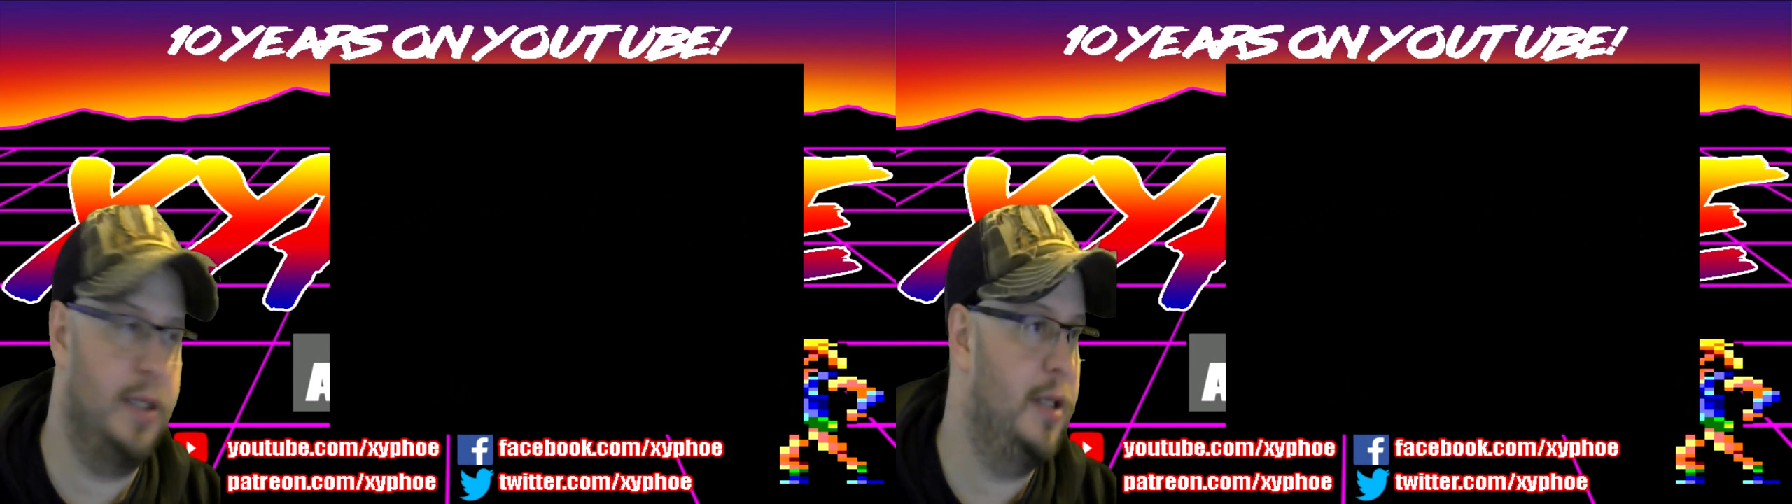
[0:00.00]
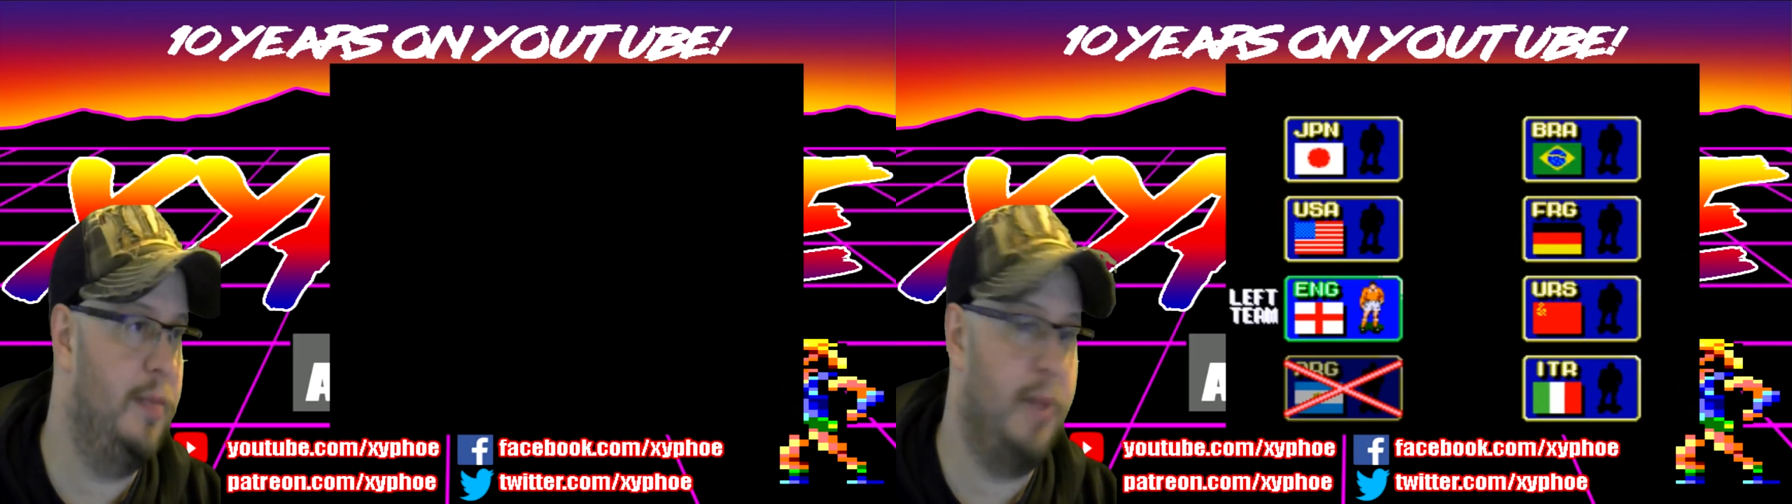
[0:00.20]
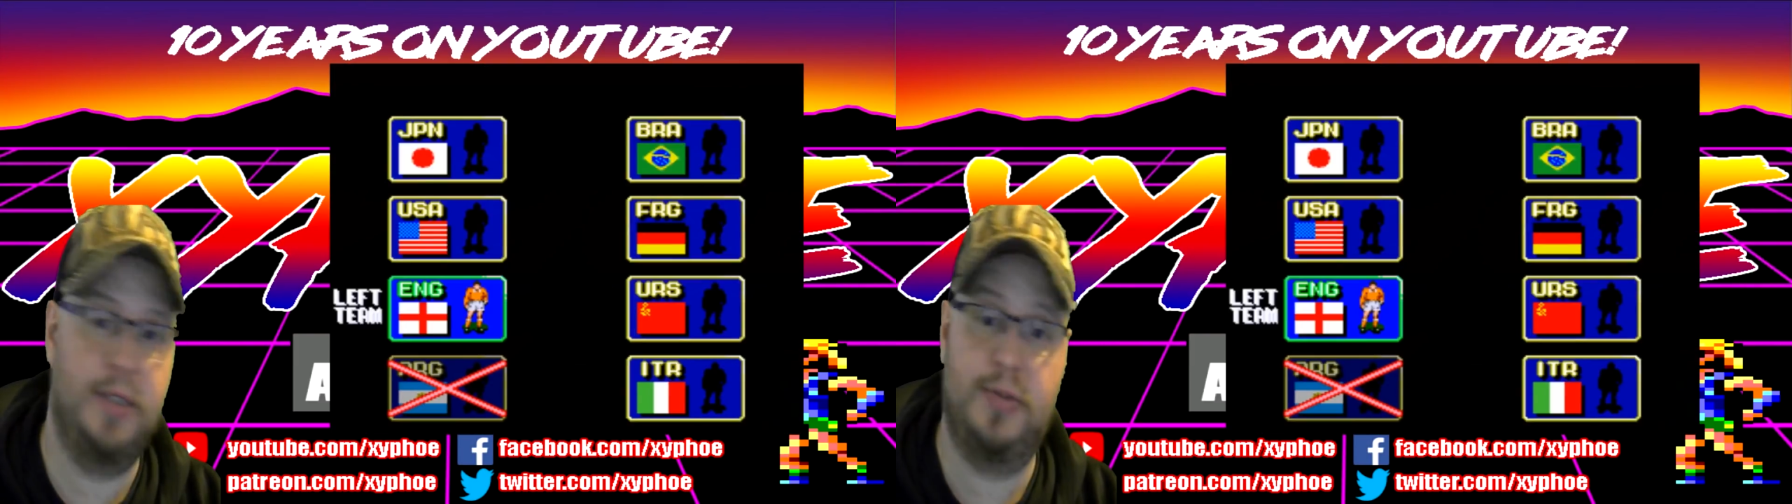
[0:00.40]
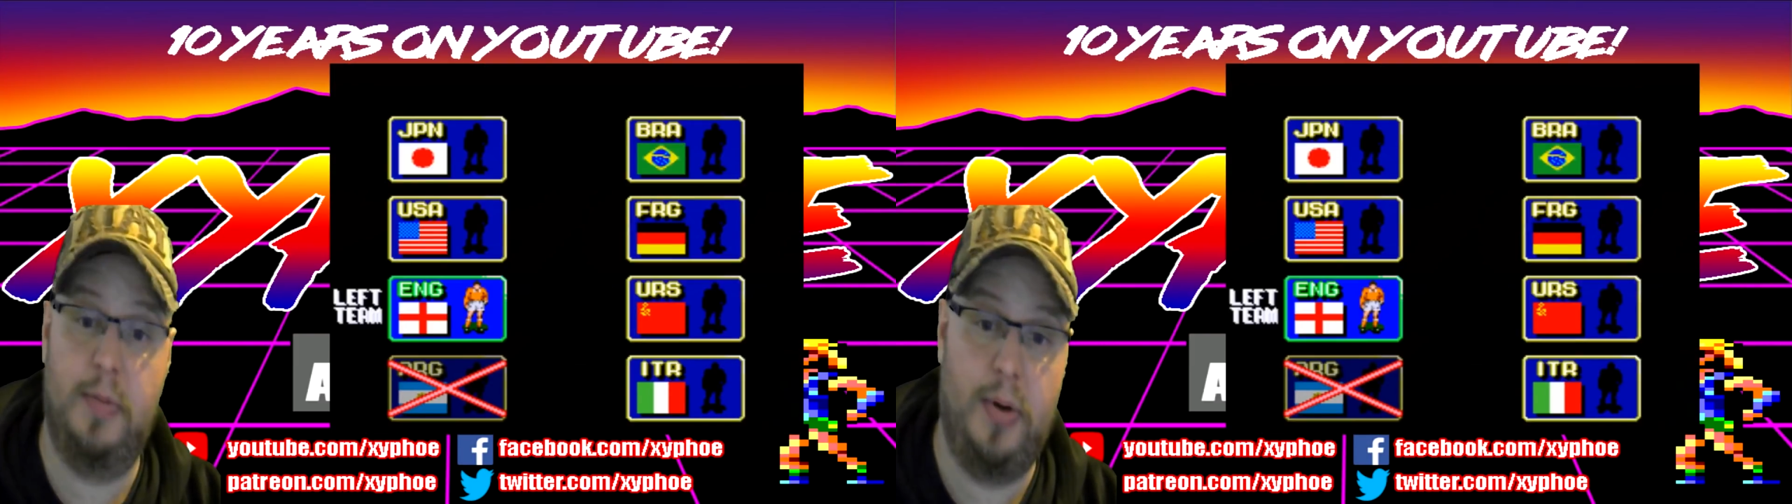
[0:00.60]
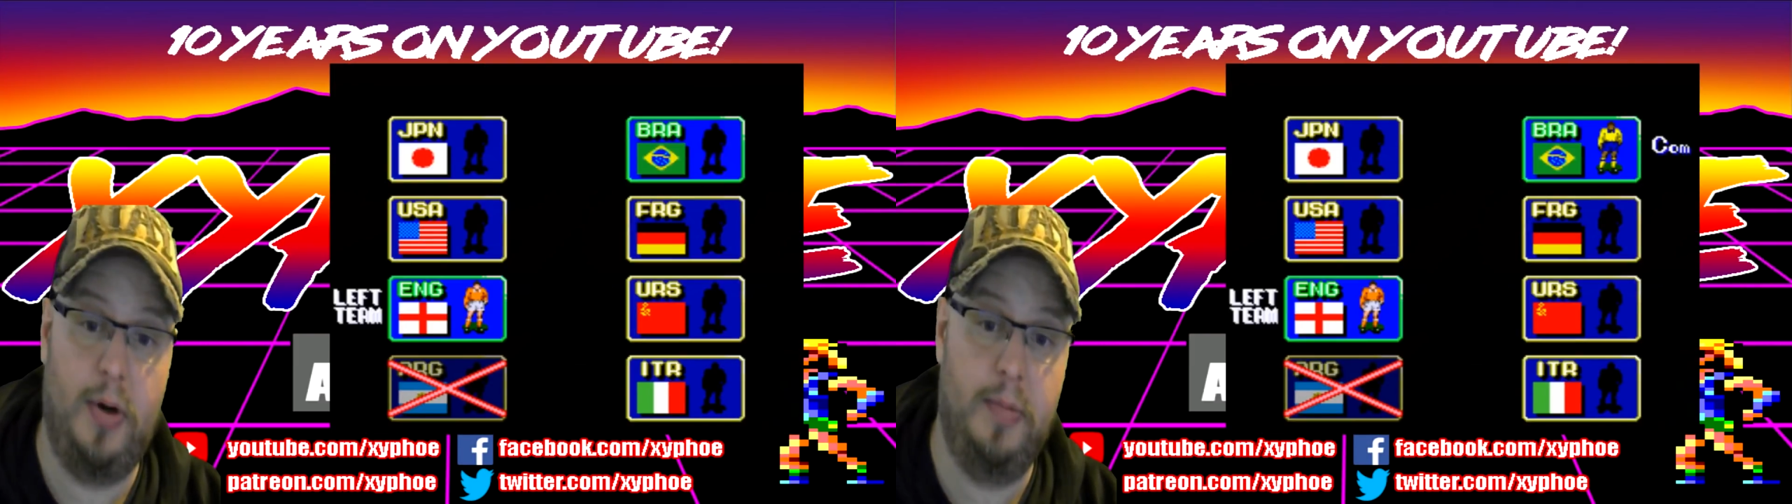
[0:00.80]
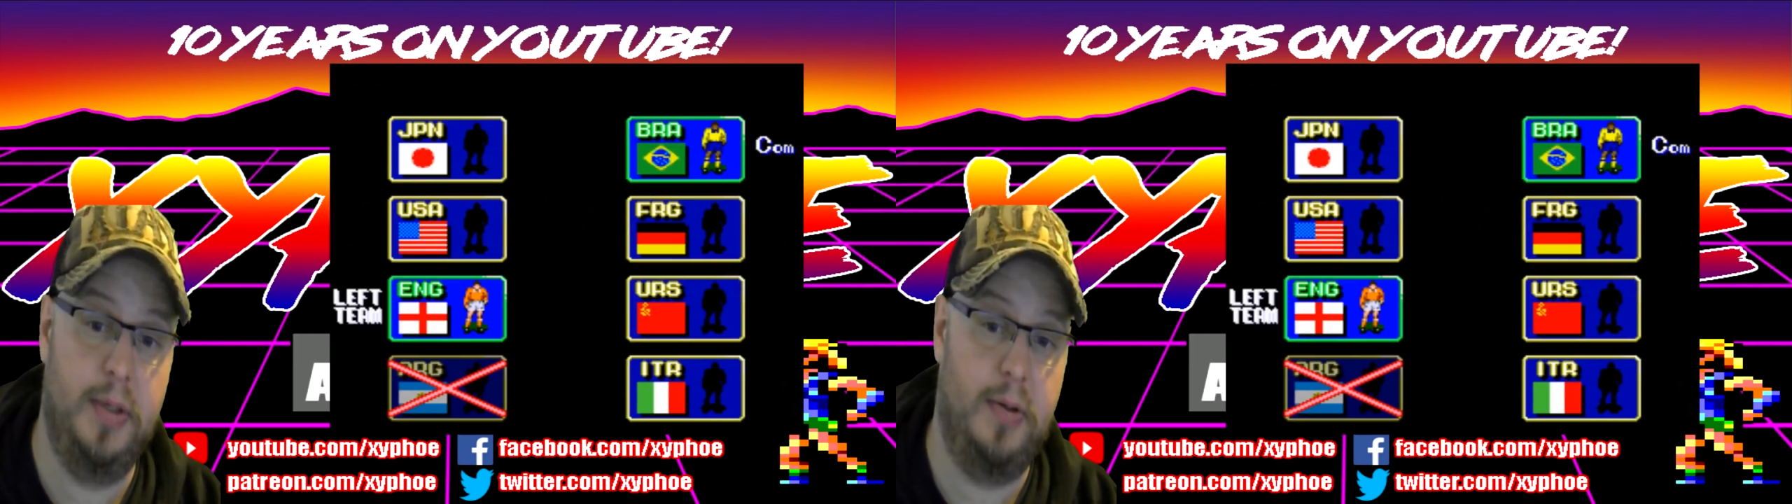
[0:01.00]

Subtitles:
and they'd been to a pub